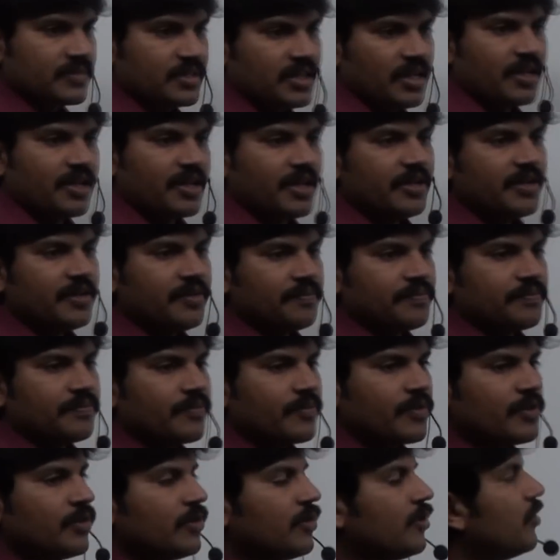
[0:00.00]
Are you getting?
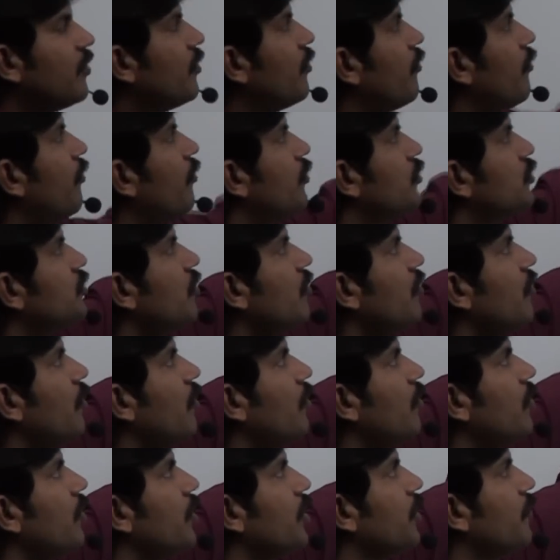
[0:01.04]

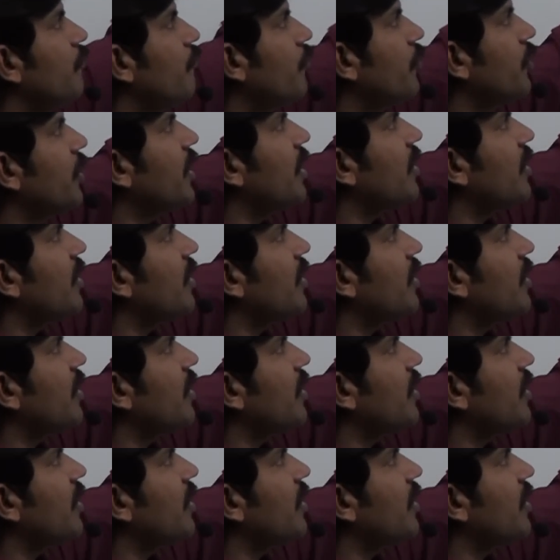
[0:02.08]
So if we